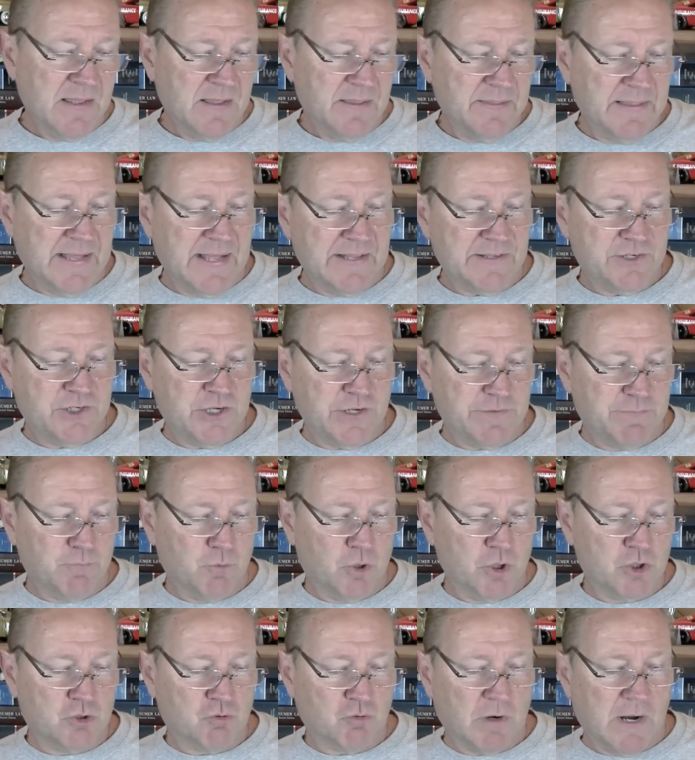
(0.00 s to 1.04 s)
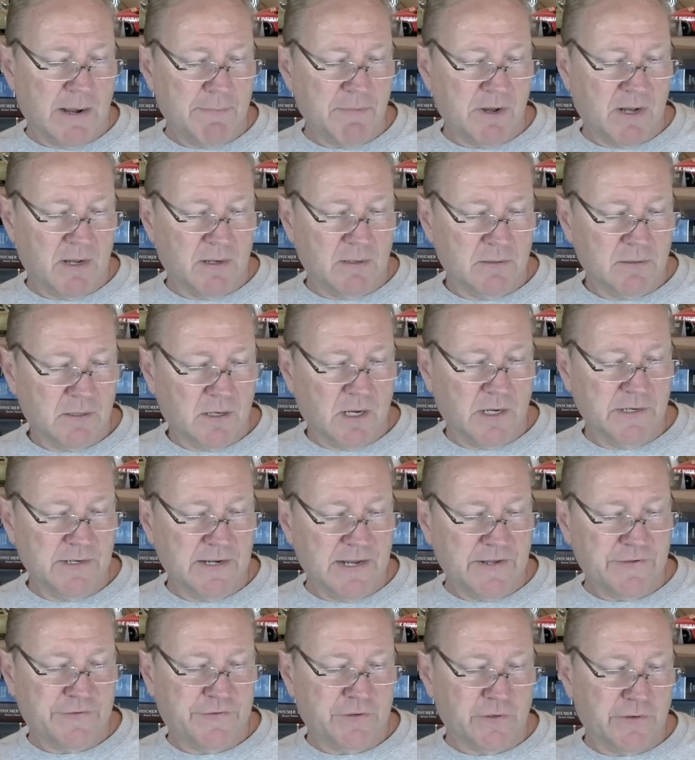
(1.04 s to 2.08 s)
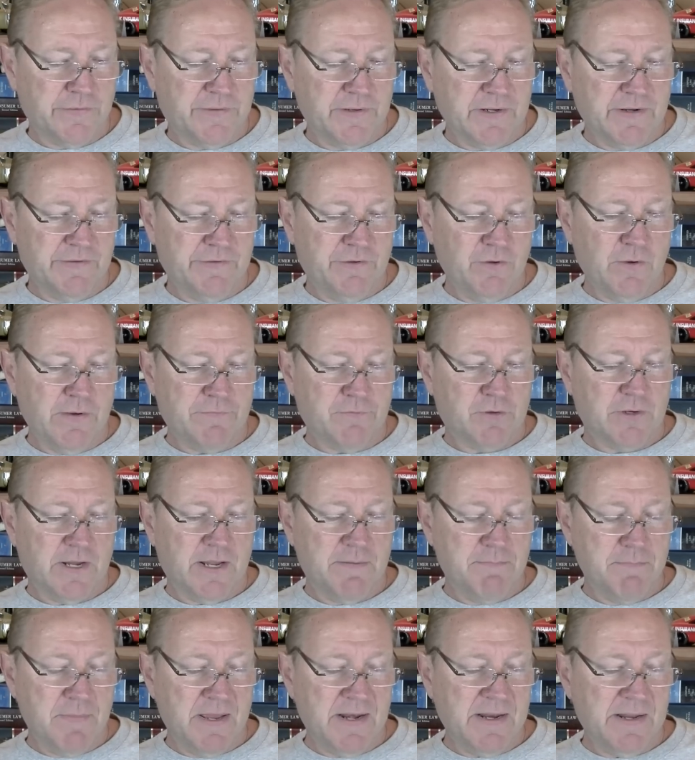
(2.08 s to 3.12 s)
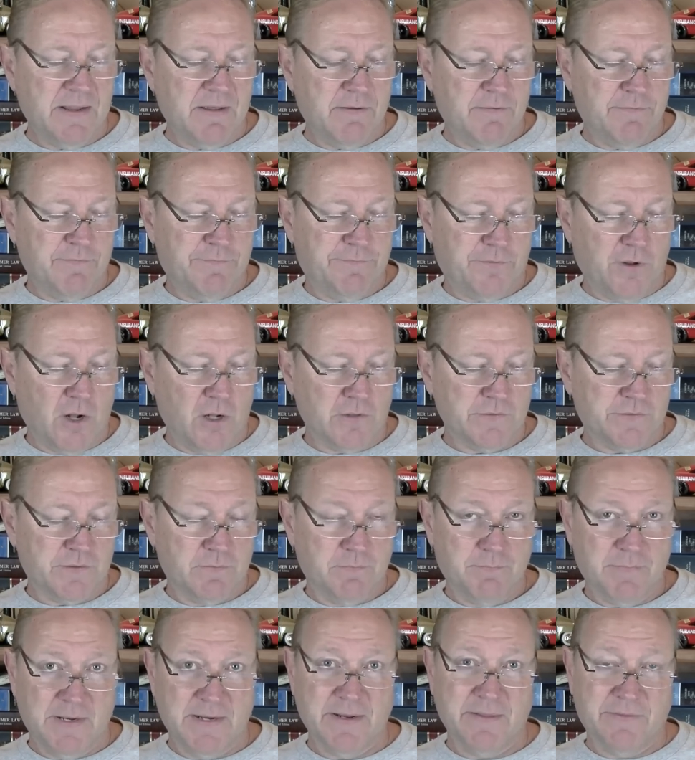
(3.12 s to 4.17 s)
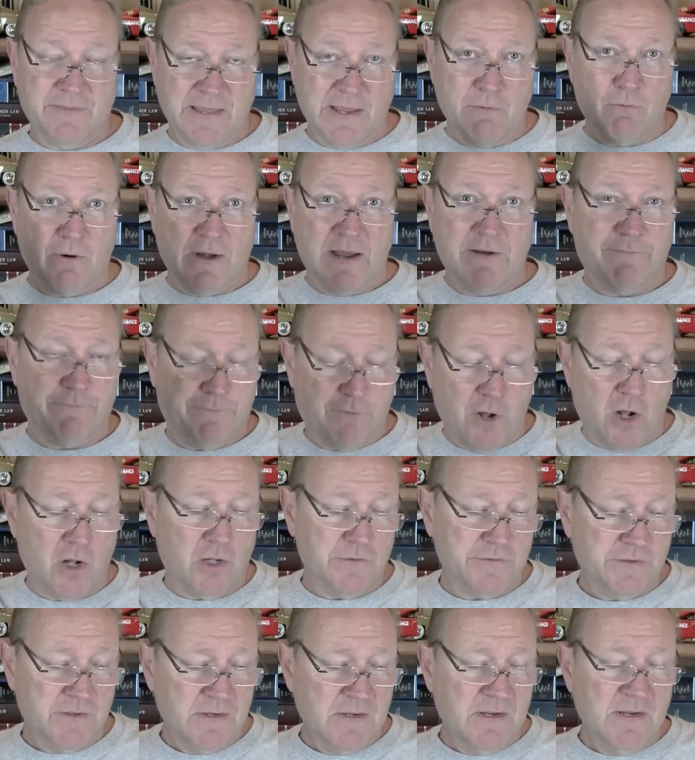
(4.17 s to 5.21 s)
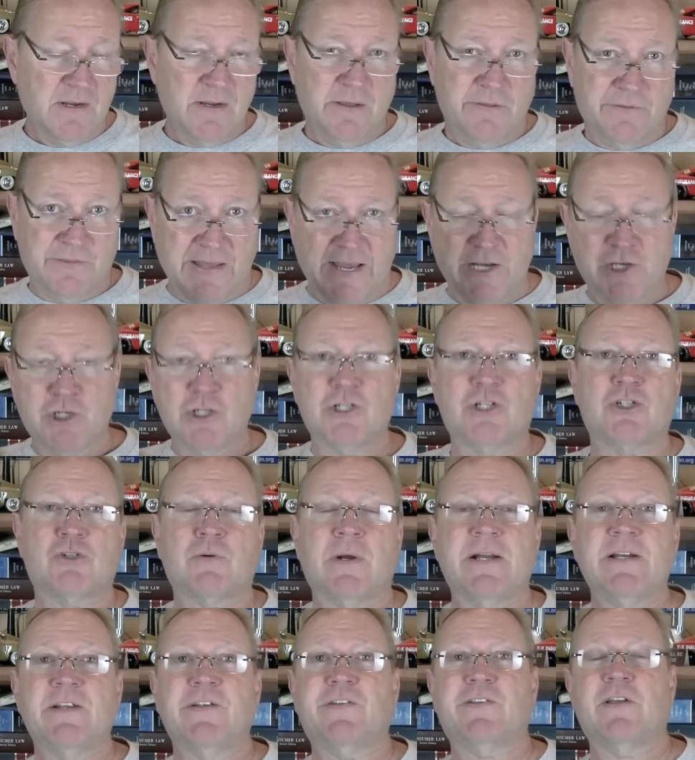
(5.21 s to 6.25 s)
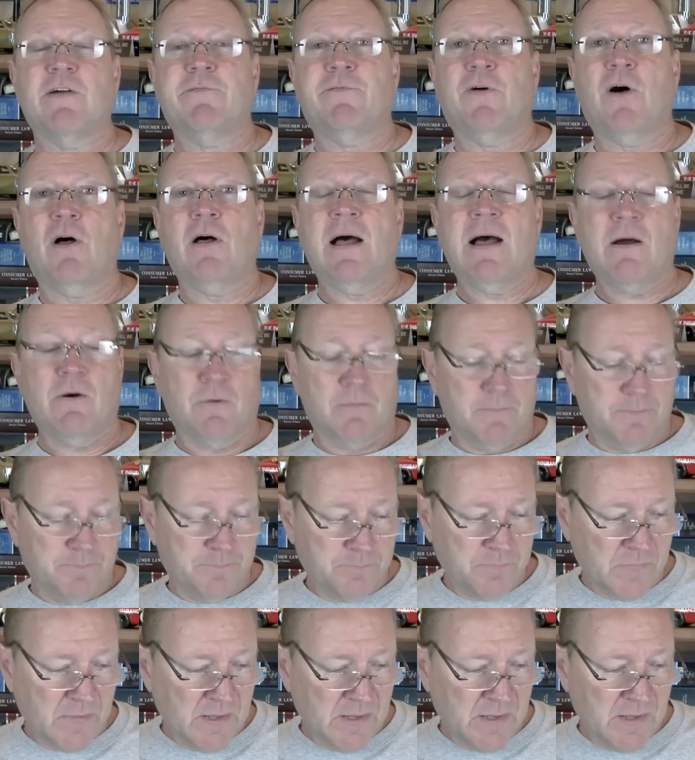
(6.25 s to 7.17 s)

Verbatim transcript: That's just more trauma unnecessary thing to do after admitting fault, meaning they were at fault. They should straighten the stuff all out.